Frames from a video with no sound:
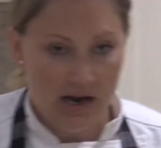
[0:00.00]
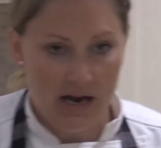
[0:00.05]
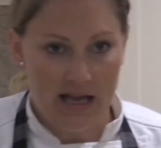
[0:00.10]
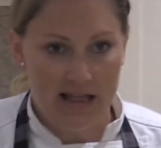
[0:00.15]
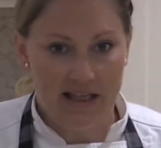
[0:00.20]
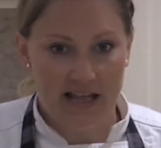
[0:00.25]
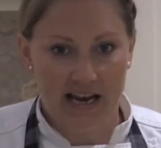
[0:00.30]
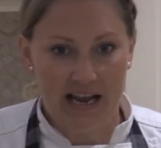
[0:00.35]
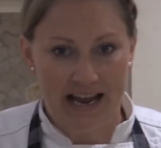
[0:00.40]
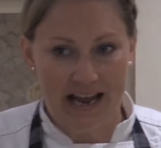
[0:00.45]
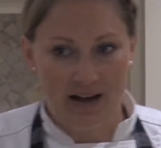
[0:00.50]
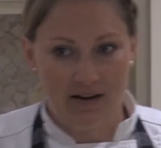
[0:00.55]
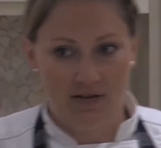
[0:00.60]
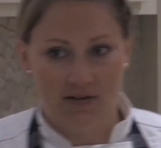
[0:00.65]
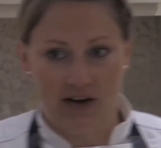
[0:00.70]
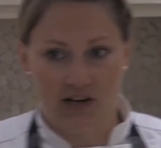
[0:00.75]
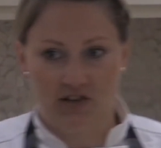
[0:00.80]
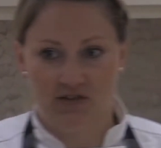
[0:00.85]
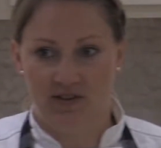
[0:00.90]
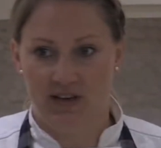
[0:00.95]
And then I have
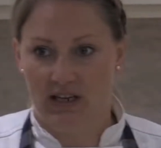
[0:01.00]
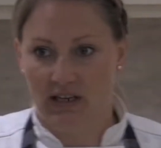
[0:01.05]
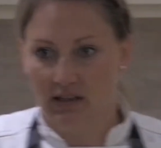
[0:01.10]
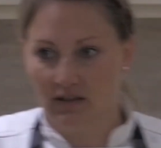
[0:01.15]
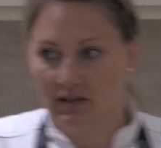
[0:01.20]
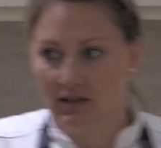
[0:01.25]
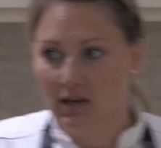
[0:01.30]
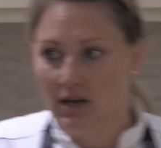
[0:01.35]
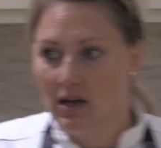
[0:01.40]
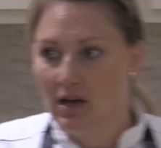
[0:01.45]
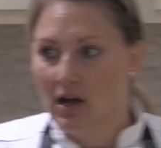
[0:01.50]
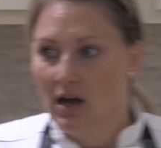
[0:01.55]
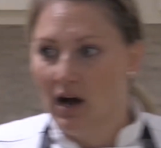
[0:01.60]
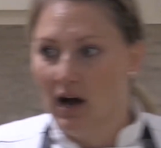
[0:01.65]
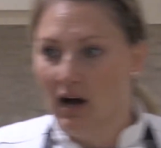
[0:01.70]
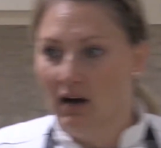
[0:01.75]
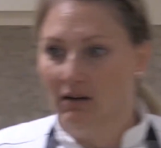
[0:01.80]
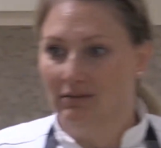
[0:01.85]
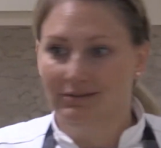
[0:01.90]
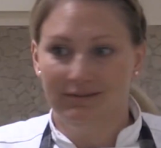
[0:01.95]
fresh figs.
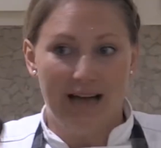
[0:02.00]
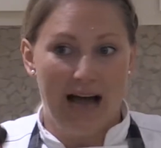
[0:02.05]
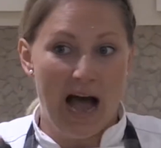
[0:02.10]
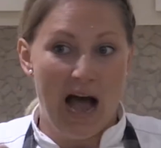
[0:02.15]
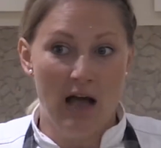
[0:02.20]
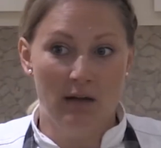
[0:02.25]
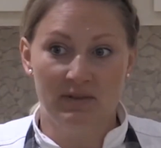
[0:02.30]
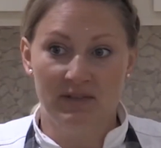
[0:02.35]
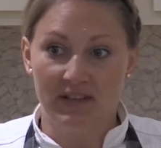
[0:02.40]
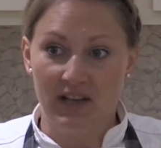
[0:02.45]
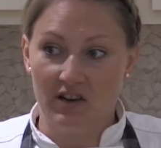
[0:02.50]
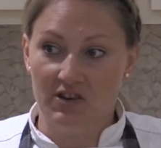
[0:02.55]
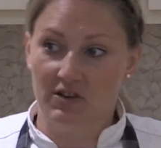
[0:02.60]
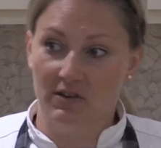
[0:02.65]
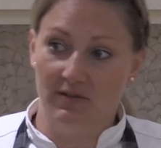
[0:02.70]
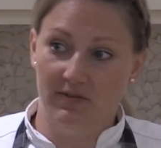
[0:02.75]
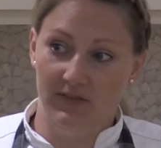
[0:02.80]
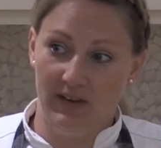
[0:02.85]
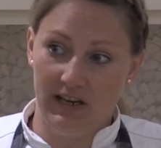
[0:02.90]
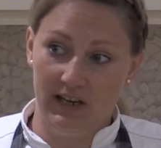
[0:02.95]
I'm such
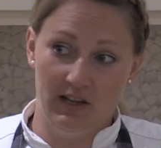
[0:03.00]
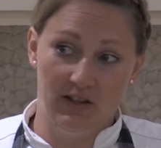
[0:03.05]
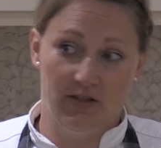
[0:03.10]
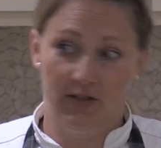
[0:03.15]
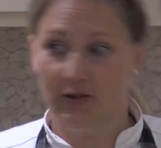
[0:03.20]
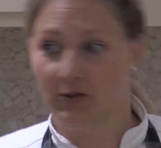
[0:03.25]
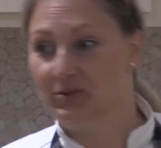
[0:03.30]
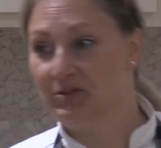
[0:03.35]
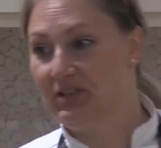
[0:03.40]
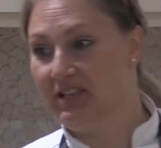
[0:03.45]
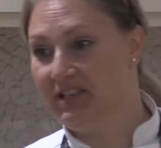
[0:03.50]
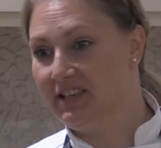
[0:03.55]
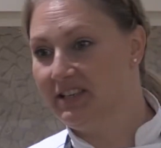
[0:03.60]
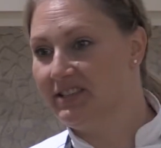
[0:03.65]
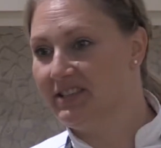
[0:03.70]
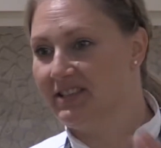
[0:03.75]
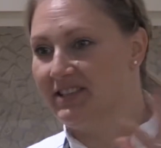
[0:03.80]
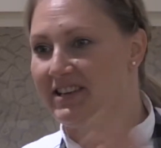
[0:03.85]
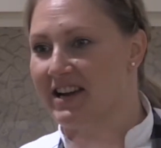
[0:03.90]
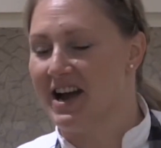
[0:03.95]
a fig
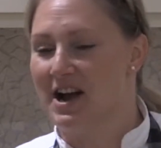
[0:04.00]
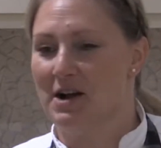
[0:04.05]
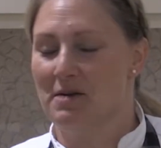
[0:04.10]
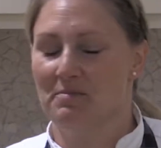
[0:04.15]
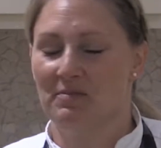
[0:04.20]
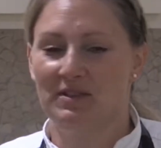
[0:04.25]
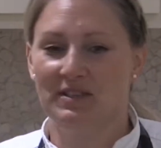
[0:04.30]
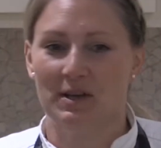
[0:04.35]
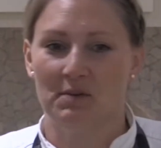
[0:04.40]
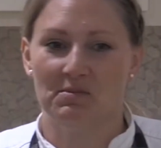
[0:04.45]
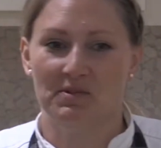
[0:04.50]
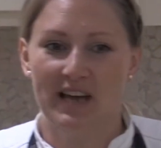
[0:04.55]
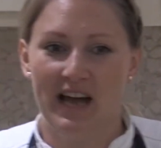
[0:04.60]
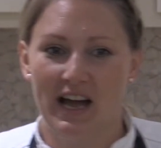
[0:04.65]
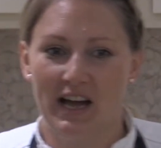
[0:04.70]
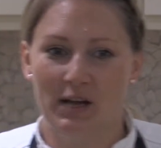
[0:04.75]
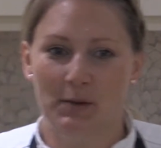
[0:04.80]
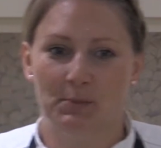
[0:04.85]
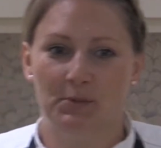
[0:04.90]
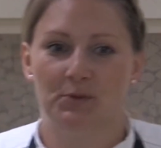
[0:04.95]
enthusiast.
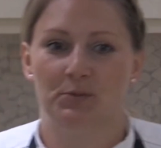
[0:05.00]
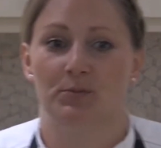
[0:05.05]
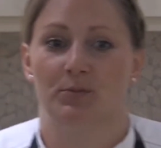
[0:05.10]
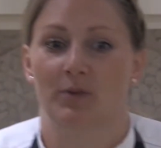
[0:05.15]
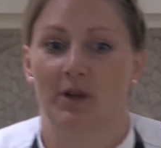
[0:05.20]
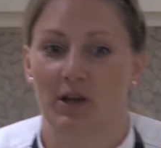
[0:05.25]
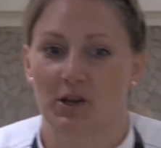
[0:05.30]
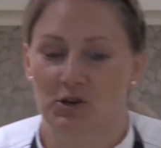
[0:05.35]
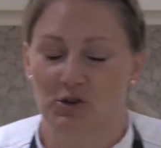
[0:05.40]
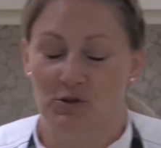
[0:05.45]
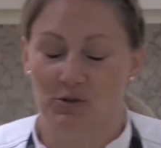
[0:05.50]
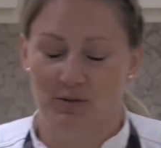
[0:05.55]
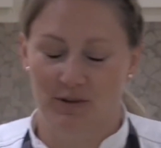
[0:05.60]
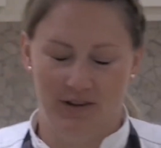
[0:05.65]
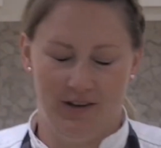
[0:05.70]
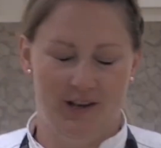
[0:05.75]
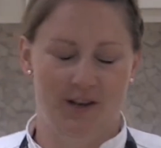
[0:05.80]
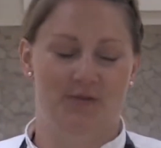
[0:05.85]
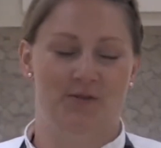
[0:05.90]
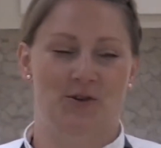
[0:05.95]
Sometimes
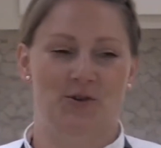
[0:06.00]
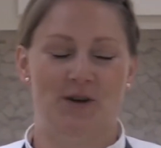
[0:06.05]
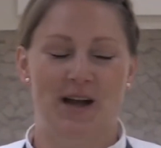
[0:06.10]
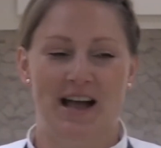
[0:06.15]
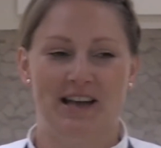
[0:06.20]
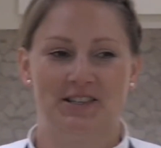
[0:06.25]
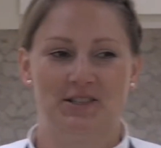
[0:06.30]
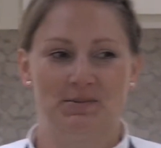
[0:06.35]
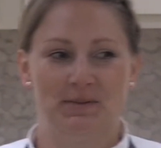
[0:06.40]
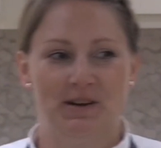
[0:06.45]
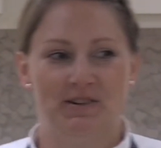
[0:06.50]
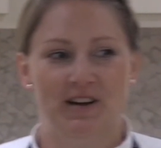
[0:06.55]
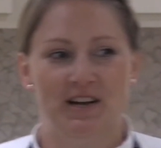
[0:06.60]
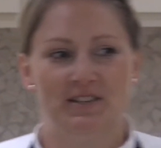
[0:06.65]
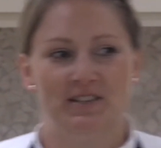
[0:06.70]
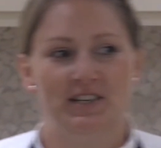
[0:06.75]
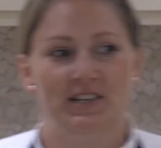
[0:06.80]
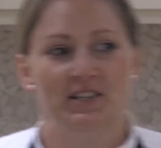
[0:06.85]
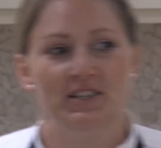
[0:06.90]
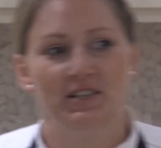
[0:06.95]
if you ask my
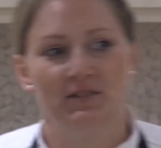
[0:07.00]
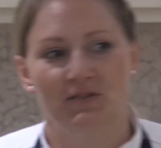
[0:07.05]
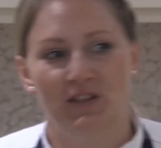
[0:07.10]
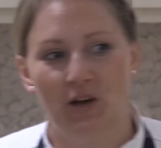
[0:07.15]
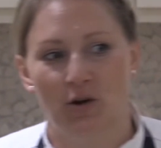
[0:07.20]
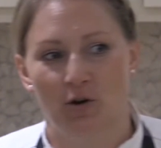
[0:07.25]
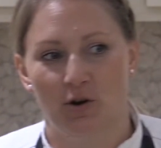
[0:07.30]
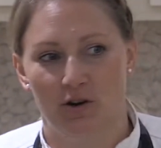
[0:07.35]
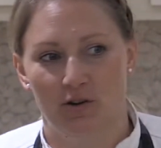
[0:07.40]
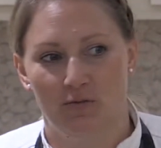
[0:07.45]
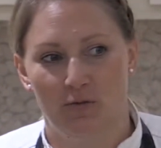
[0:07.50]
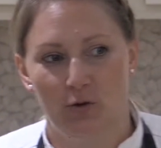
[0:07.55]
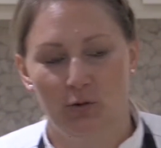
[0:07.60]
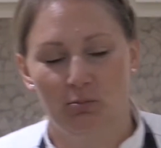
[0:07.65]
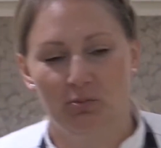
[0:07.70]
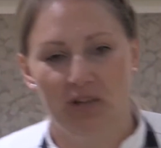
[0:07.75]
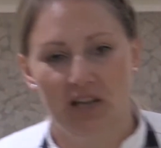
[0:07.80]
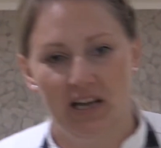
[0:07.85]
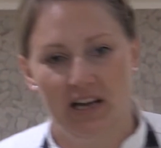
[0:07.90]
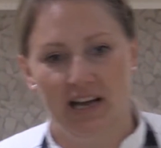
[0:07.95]
residents, if they order a
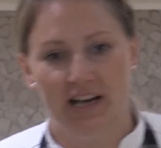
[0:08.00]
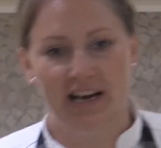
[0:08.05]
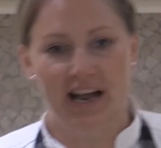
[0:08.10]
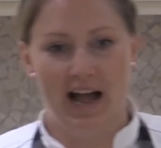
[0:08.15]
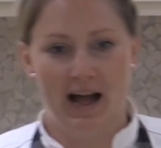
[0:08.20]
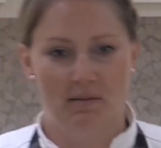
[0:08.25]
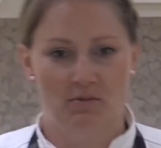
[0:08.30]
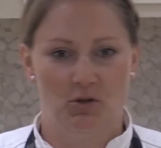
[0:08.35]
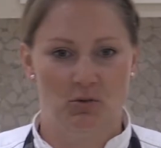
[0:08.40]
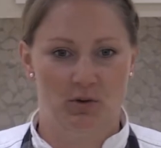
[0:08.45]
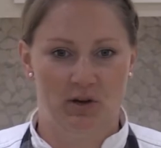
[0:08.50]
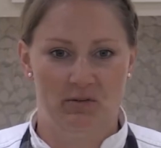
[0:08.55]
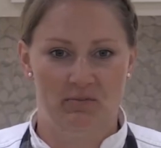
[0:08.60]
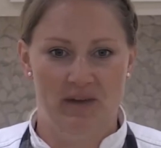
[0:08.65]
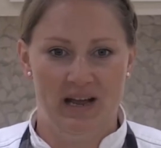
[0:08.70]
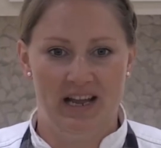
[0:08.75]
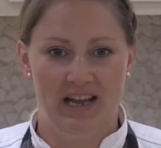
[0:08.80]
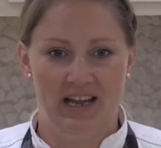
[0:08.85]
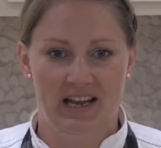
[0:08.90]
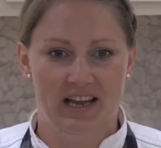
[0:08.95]
fruit plate and I'm the one
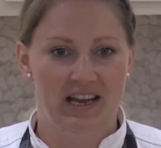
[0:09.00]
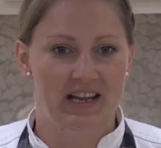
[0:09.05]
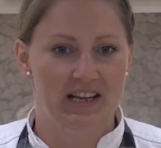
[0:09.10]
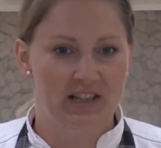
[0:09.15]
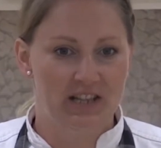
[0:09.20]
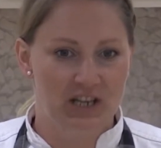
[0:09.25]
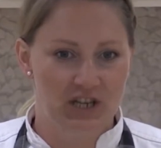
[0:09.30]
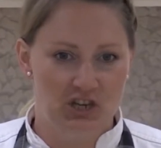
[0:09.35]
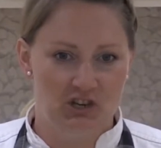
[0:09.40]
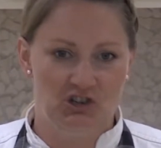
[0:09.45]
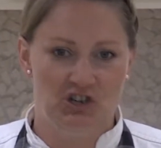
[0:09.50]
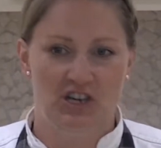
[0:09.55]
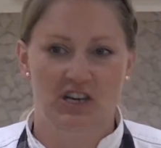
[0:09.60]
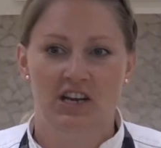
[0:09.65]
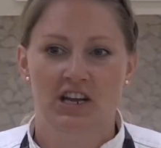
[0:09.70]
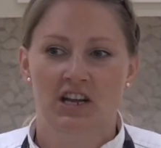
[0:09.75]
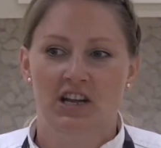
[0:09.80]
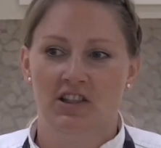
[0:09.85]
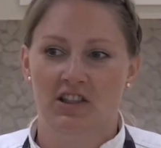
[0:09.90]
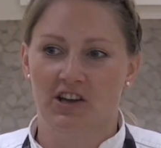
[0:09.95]
making it in the kitchen,
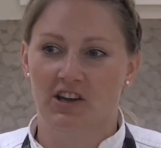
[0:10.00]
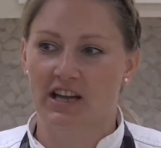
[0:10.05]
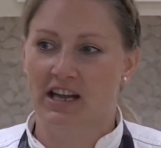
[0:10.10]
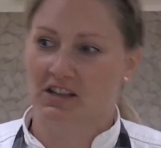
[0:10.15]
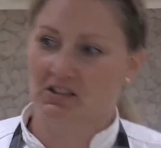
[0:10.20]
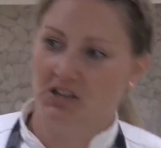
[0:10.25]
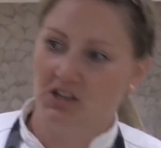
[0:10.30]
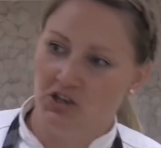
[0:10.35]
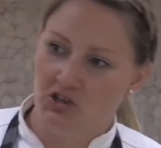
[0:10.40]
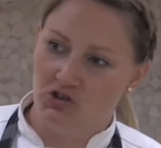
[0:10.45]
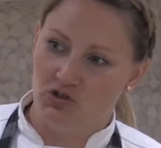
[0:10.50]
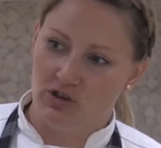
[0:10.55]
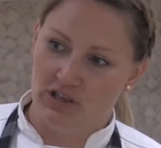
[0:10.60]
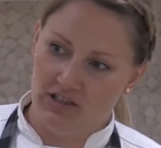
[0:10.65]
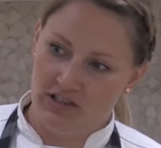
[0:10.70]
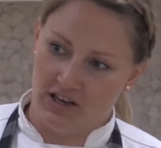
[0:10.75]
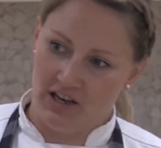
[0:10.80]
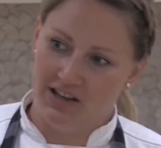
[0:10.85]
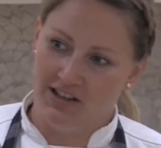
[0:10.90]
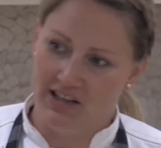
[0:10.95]
they'll get little
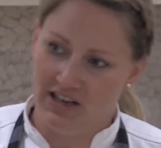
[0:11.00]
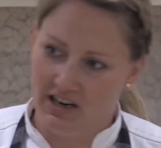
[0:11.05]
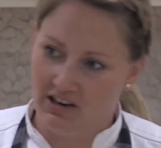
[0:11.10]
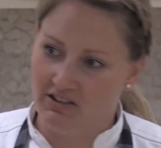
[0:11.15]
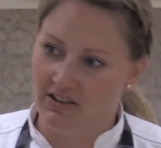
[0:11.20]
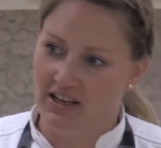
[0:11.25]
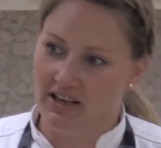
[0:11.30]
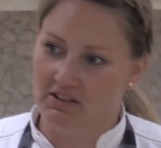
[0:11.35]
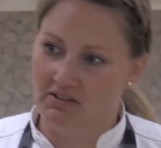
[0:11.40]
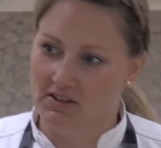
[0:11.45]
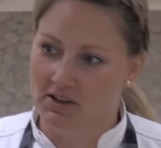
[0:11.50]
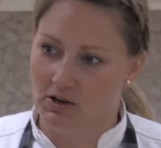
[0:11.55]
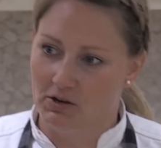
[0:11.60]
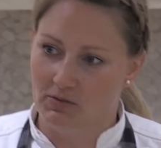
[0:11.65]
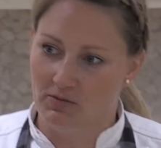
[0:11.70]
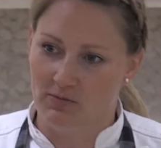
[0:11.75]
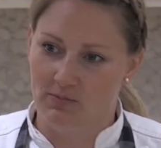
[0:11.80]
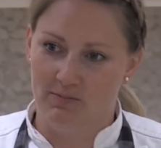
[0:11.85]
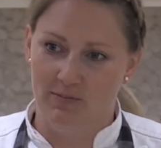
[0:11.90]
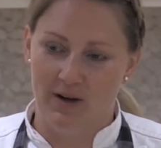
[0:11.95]
treats on there, like little